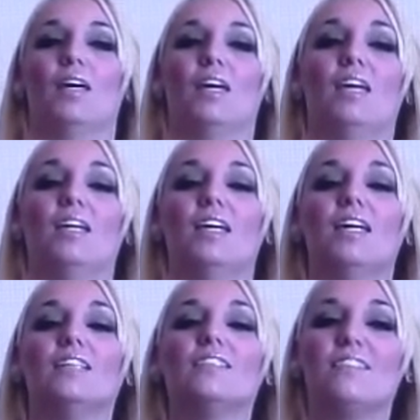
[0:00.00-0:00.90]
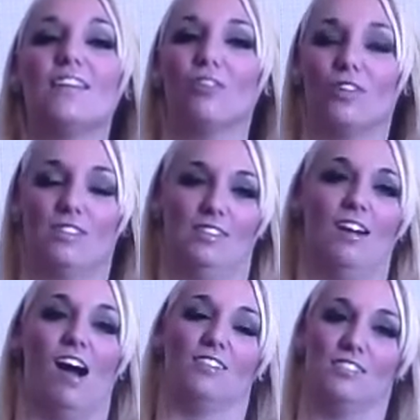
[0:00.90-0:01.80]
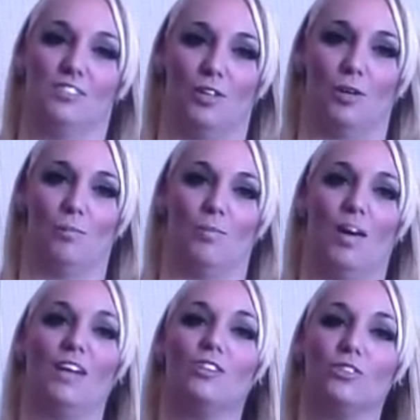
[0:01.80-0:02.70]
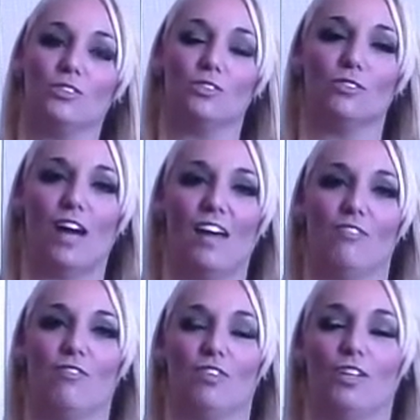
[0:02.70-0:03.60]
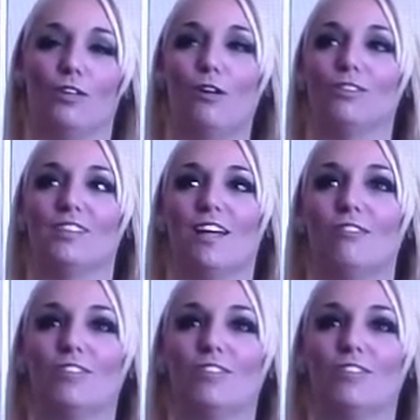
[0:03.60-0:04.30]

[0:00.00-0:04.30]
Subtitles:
It is the Arisa costume. I've grown to love